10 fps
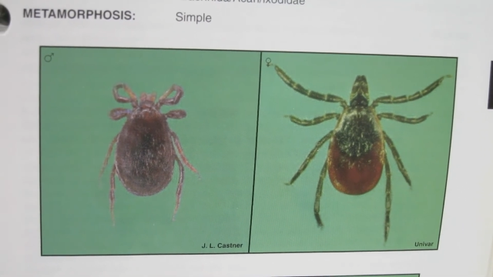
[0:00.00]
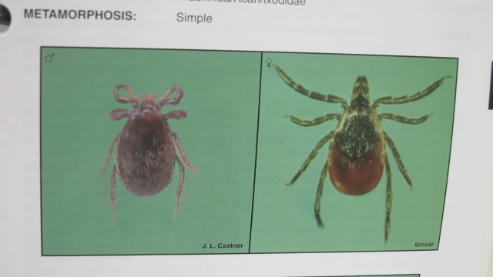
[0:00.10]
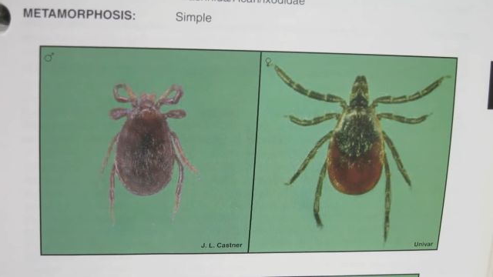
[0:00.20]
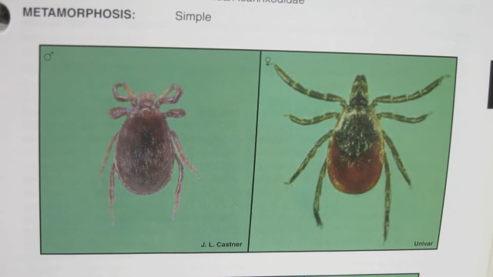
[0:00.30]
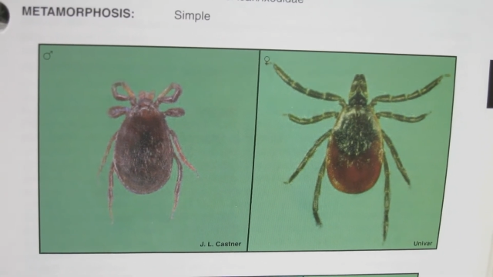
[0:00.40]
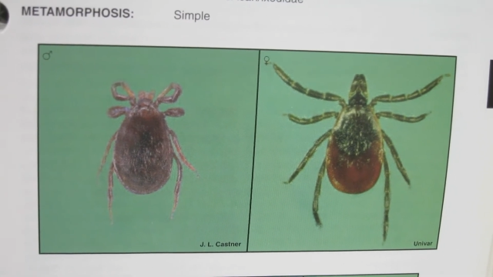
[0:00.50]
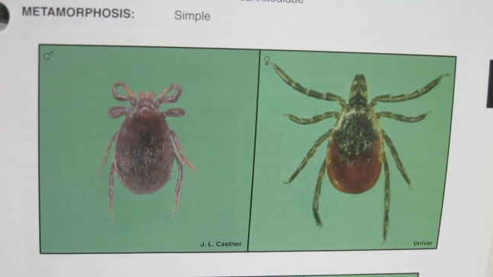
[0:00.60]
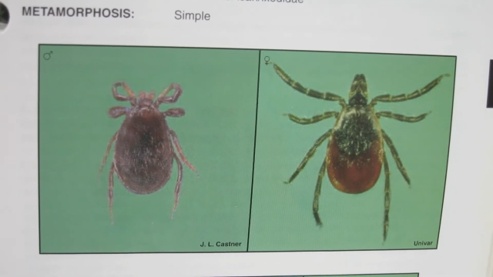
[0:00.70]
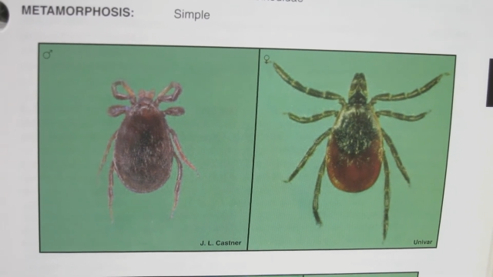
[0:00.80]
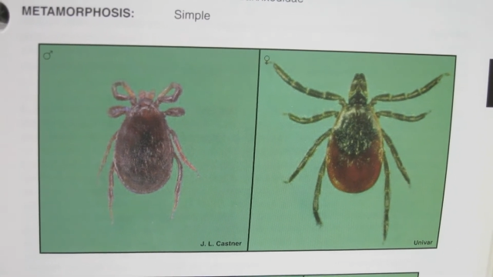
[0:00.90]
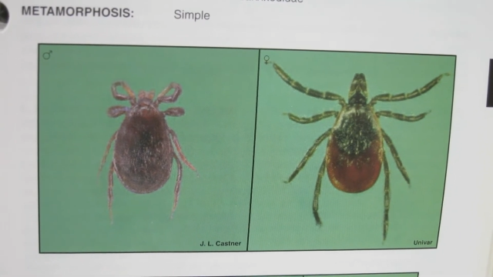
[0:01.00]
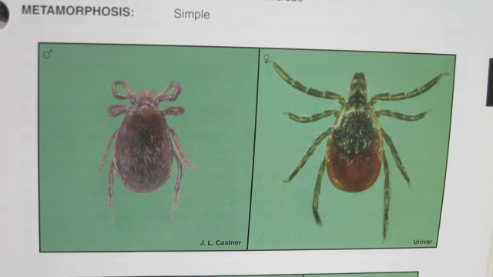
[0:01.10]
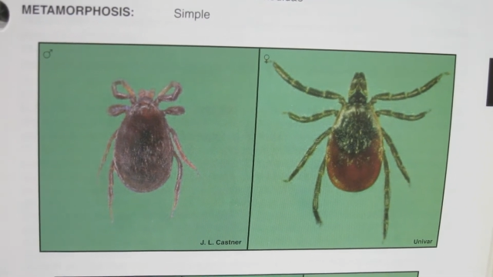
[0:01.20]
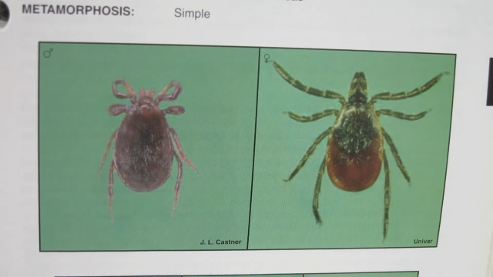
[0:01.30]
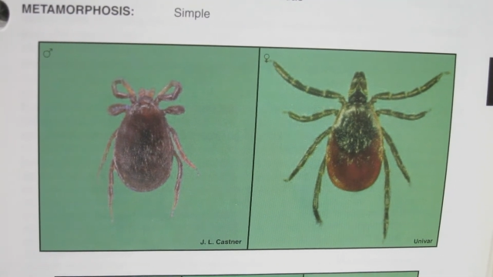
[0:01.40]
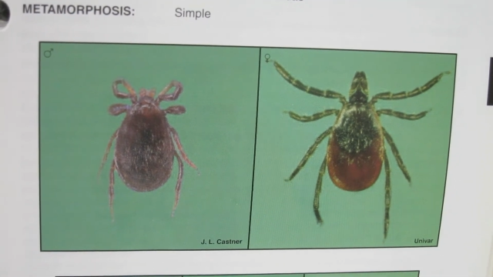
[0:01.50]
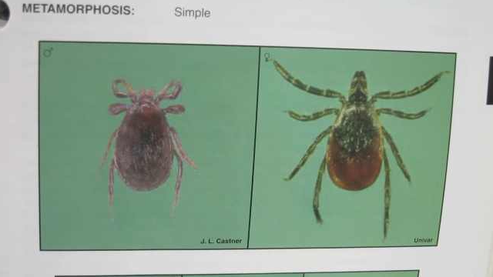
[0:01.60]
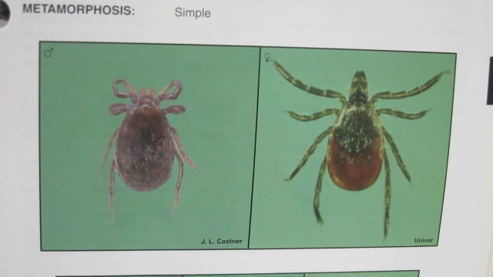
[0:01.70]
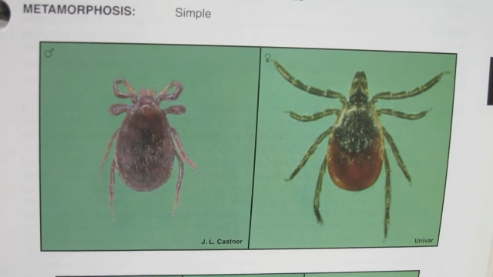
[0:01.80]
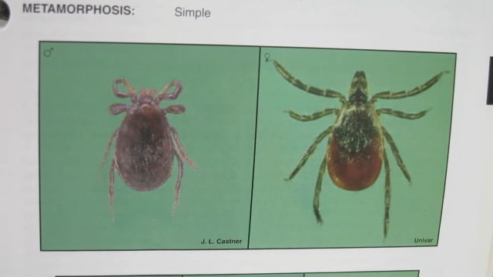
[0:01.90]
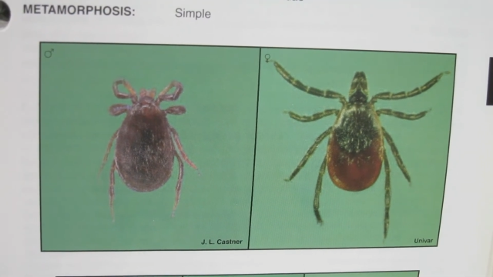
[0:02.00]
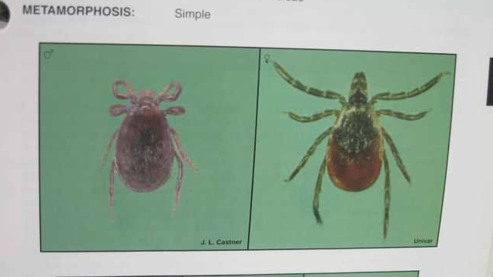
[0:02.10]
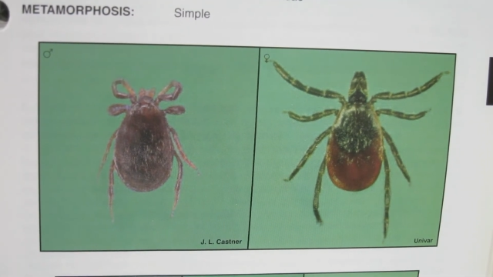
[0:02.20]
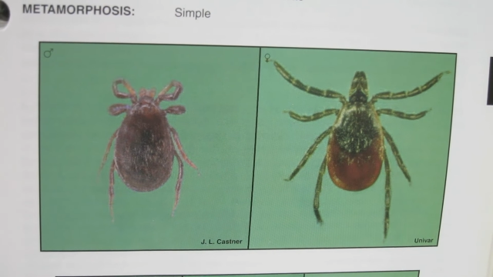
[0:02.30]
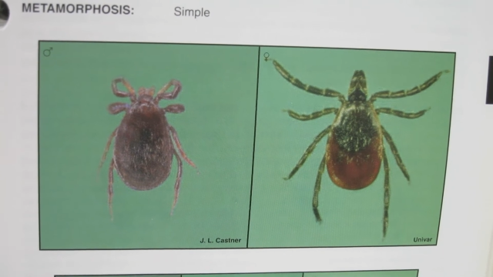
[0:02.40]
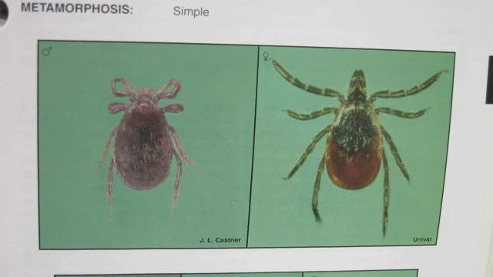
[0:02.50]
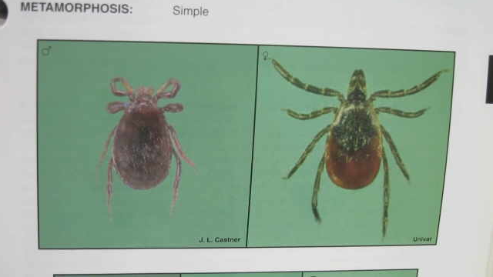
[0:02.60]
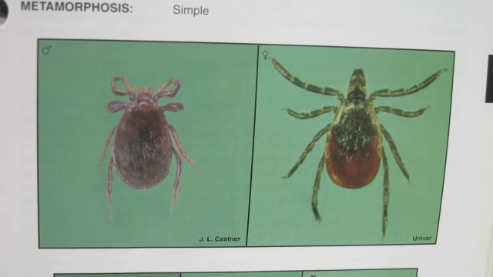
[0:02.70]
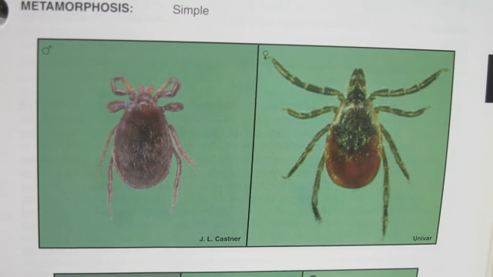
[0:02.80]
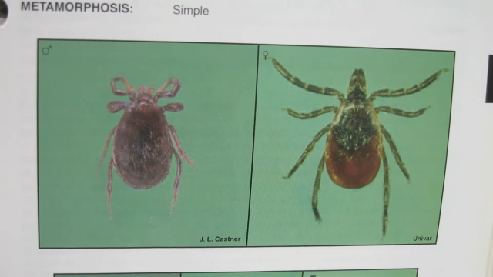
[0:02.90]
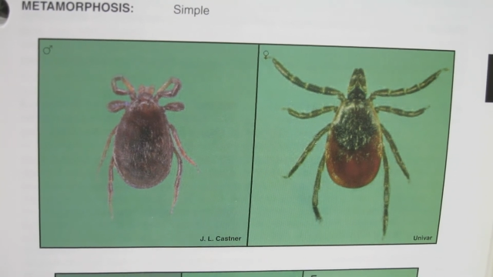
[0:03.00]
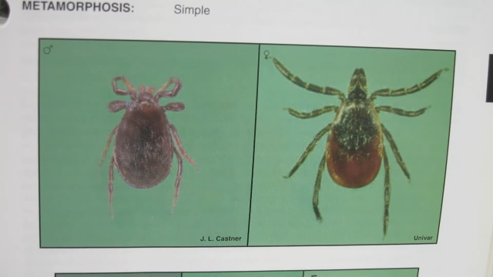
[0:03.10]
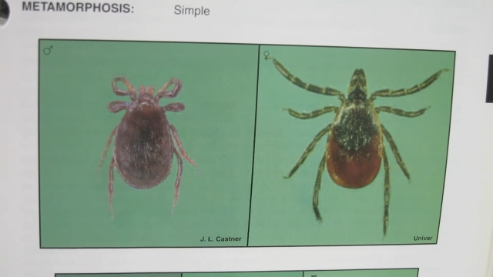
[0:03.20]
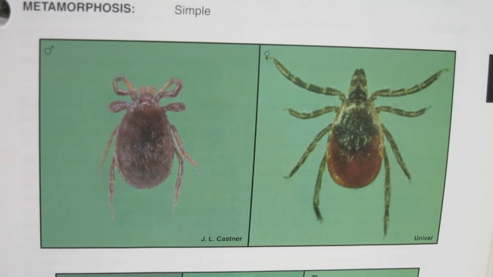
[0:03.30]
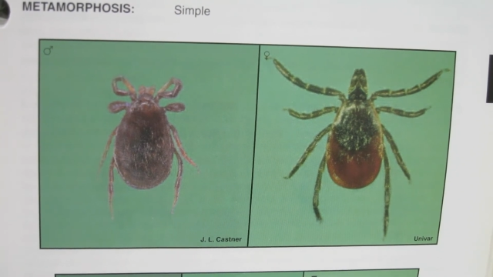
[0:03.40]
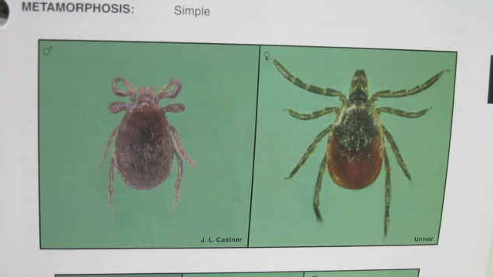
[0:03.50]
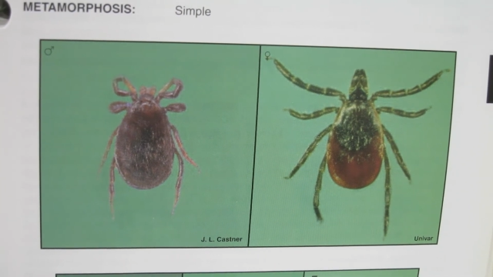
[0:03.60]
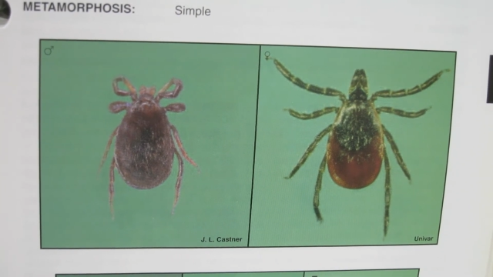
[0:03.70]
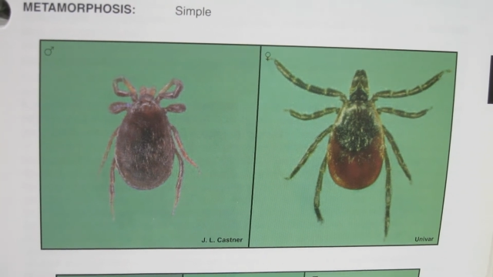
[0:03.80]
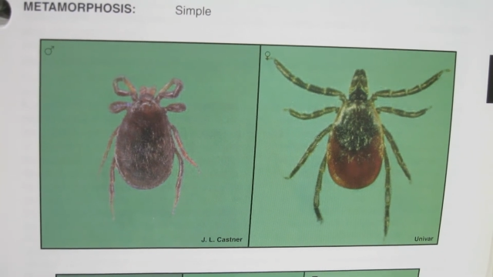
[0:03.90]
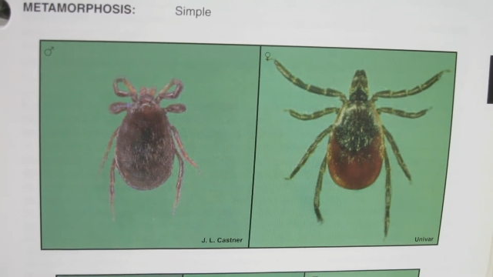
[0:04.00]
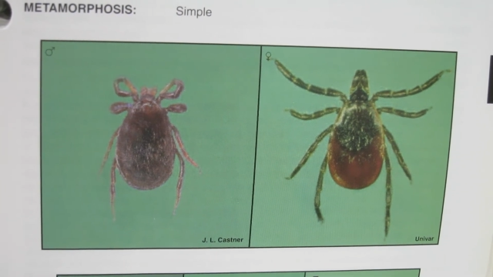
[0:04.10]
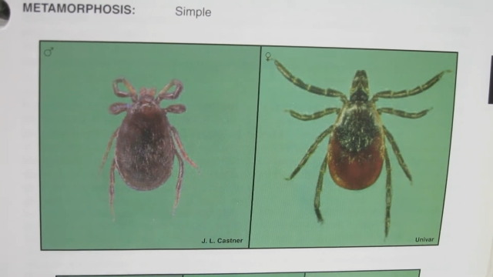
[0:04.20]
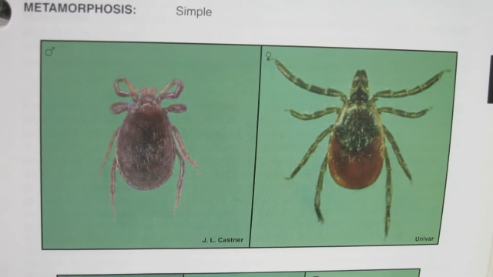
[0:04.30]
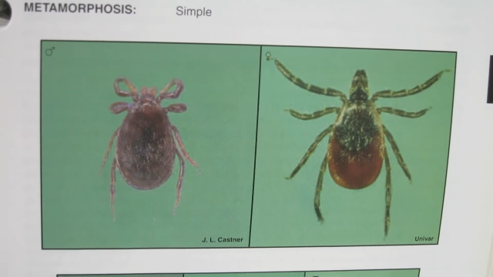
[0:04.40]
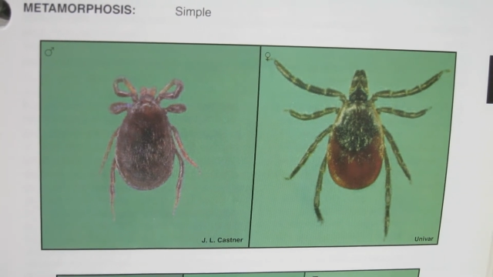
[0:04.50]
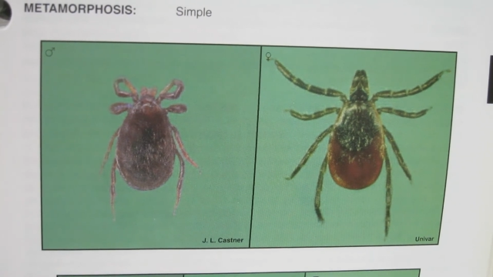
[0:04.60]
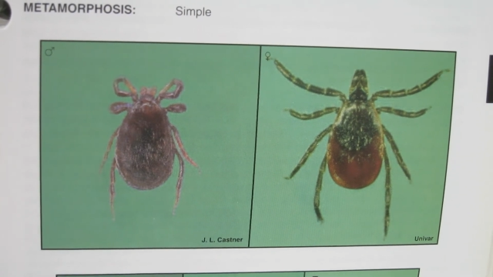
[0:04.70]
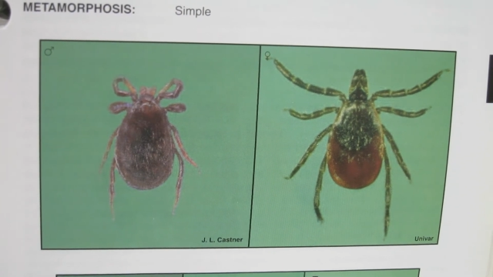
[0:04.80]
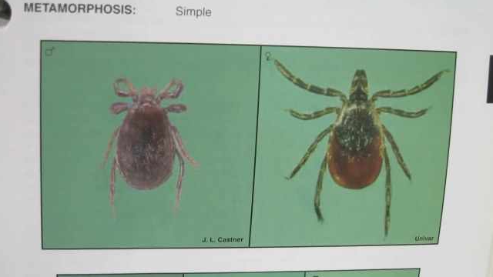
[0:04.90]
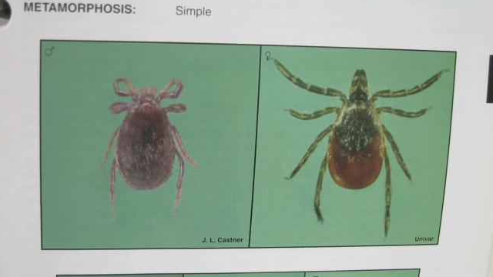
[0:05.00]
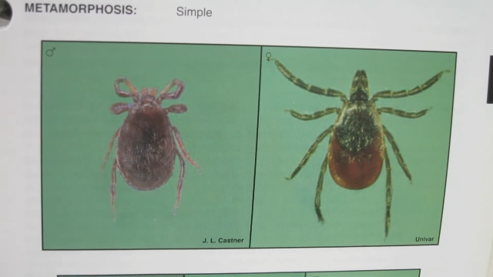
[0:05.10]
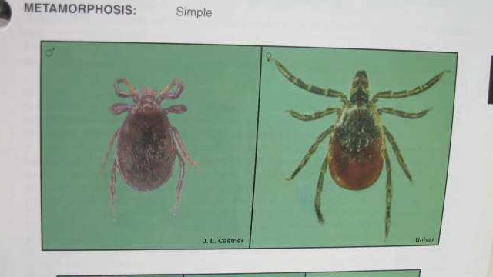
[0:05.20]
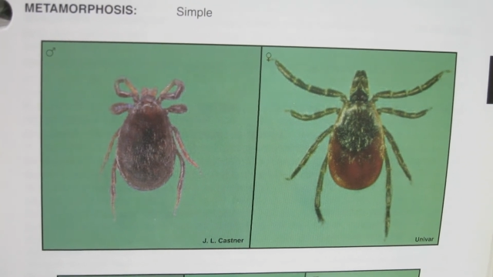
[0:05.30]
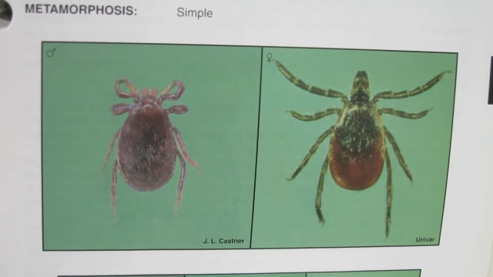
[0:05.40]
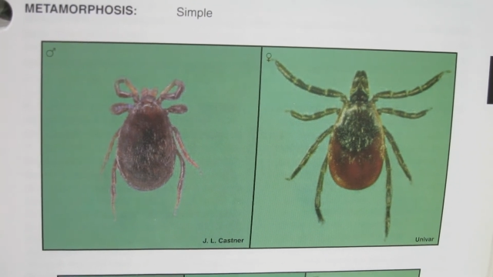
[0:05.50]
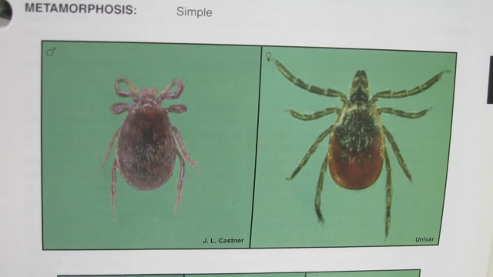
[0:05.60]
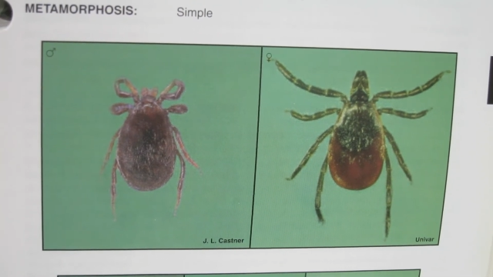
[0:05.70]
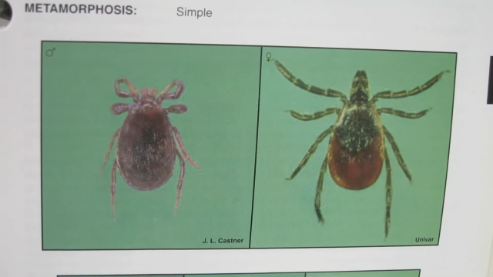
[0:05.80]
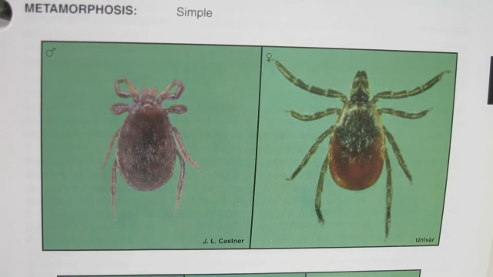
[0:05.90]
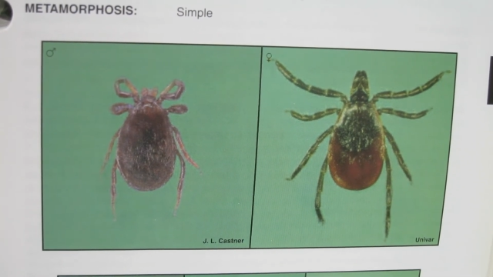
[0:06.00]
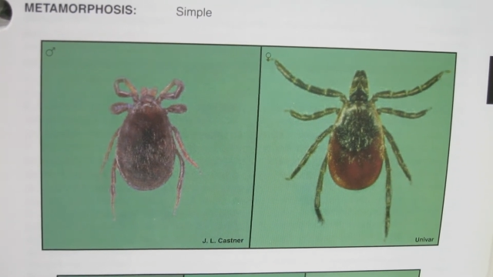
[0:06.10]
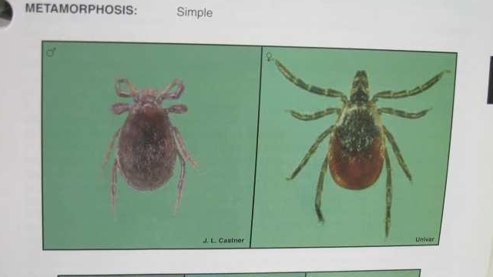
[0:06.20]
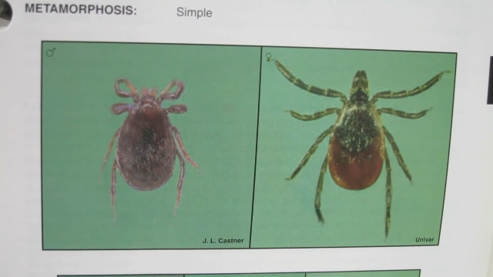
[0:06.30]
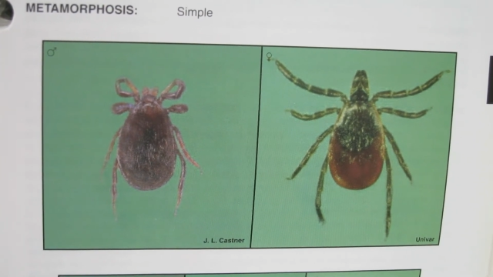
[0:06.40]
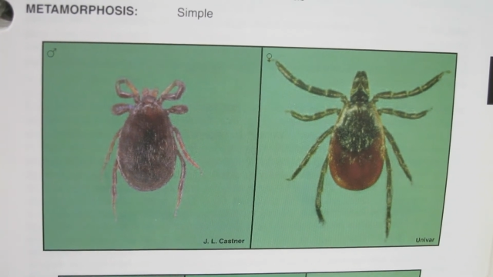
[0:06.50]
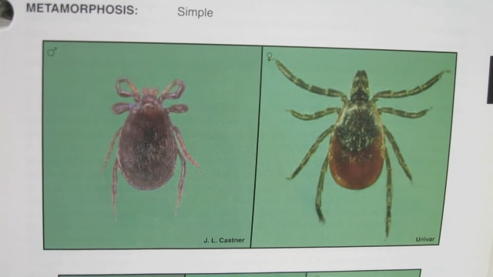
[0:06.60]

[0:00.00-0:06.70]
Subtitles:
No face is visible, so there are no lips to read.